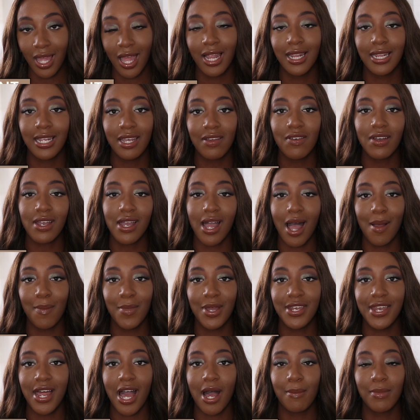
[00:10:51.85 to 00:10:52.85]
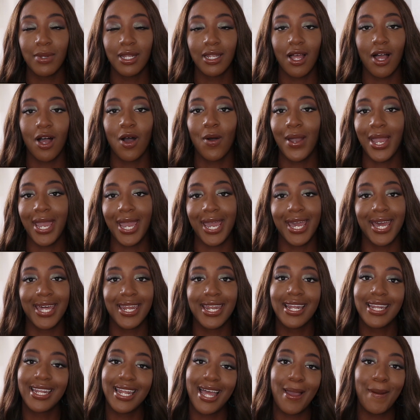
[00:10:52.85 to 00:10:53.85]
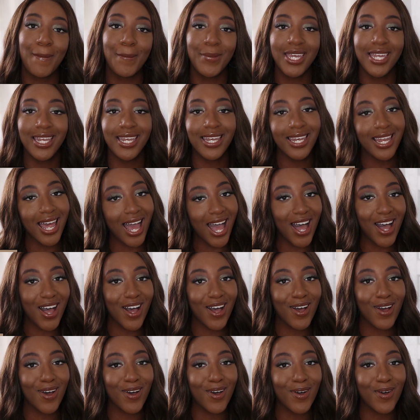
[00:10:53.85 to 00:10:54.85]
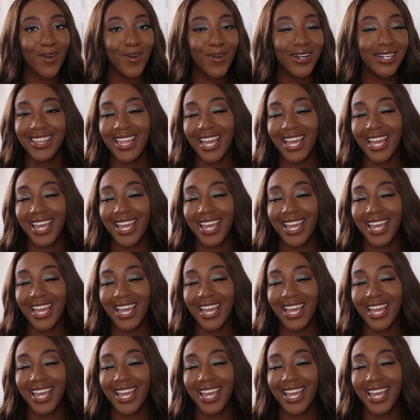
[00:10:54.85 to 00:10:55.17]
Leave a comment down below and let me know.